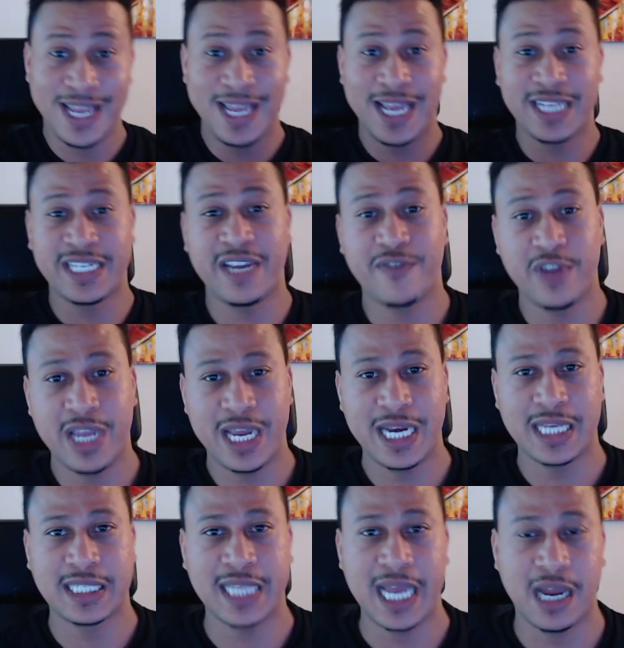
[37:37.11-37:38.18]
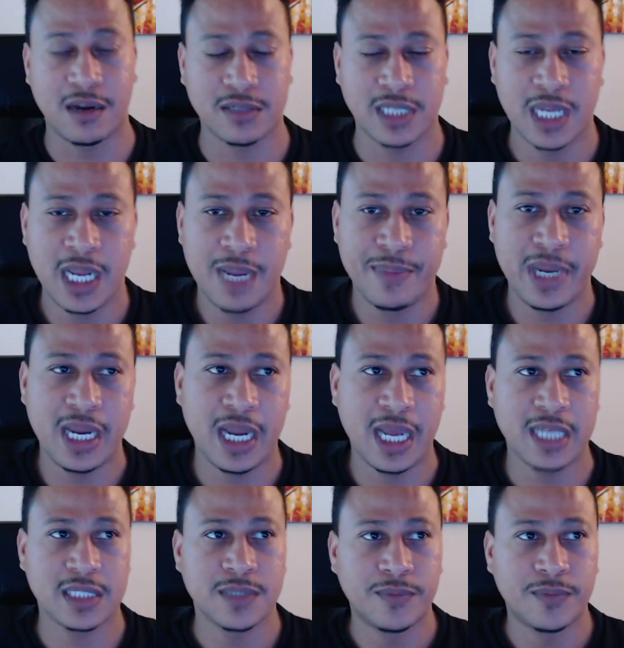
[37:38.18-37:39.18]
and see if you get any sales. Because